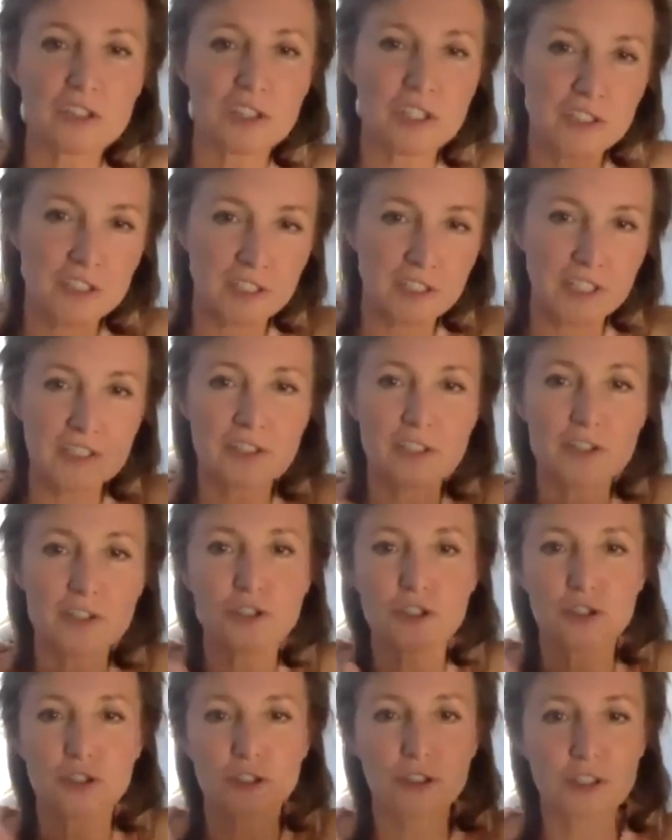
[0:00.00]
it's a
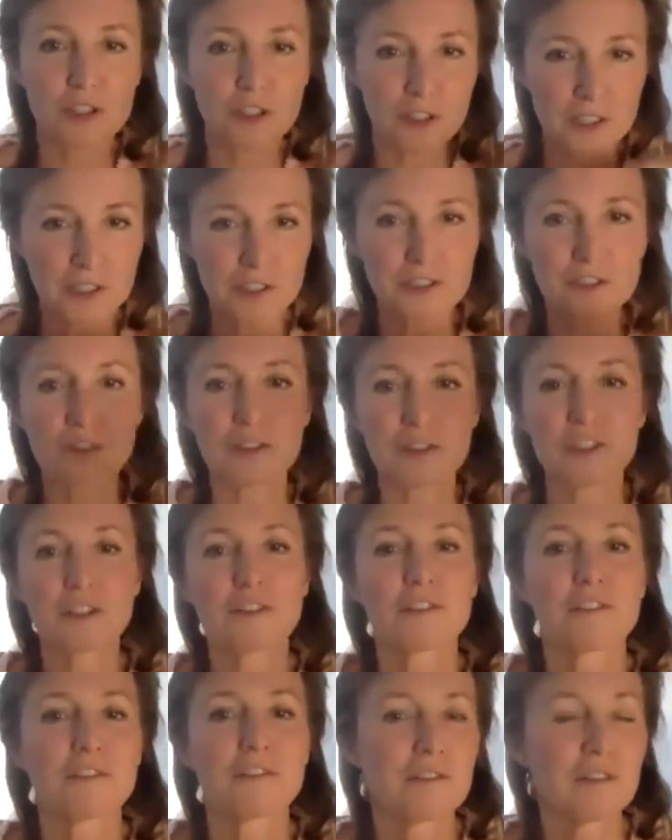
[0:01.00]
circle. It's
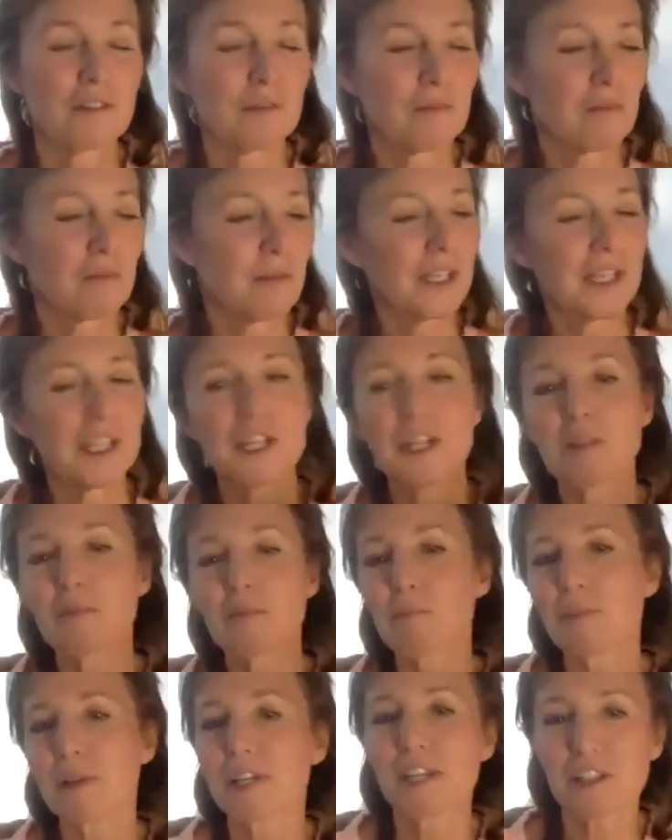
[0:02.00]
making
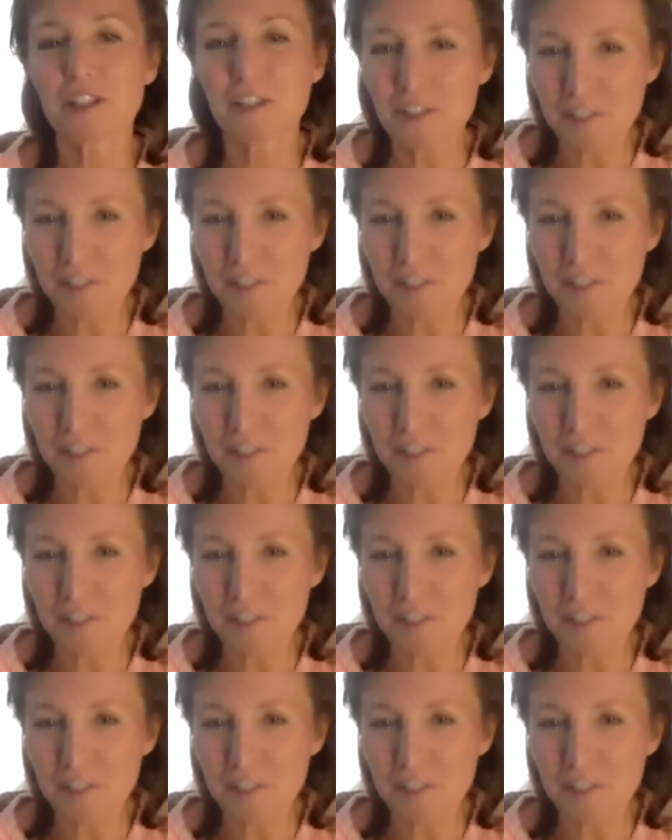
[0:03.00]
it bigger,